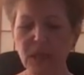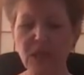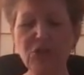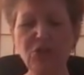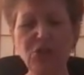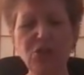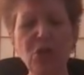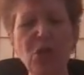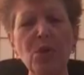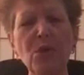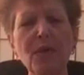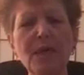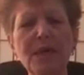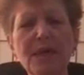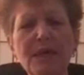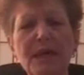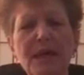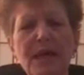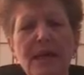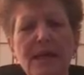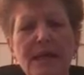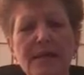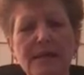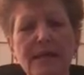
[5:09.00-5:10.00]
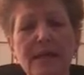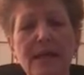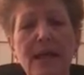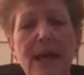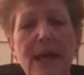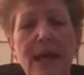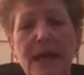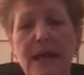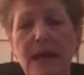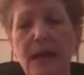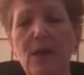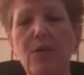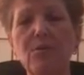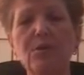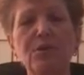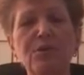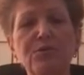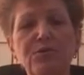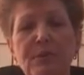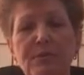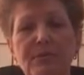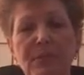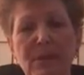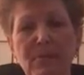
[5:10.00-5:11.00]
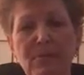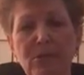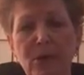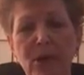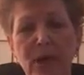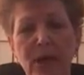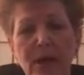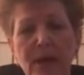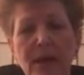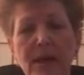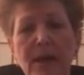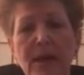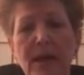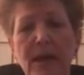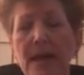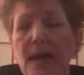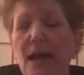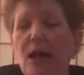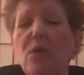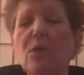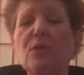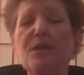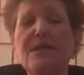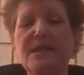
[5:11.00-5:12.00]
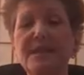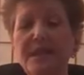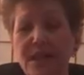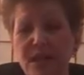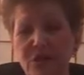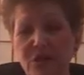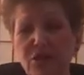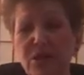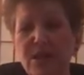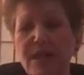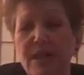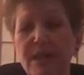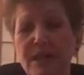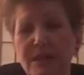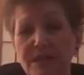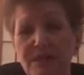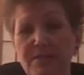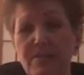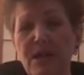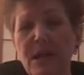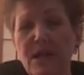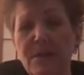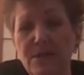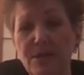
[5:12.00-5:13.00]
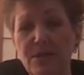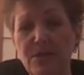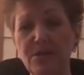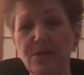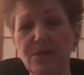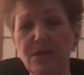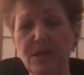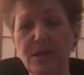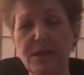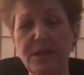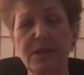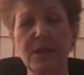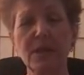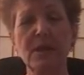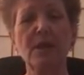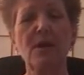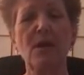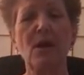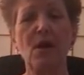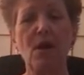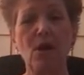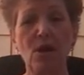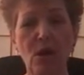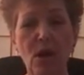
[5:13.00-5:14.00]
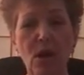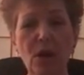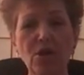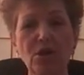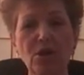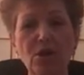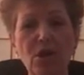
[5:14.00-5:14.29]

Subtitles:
And she always says, and I always remember it, and I always teach it now to my students, our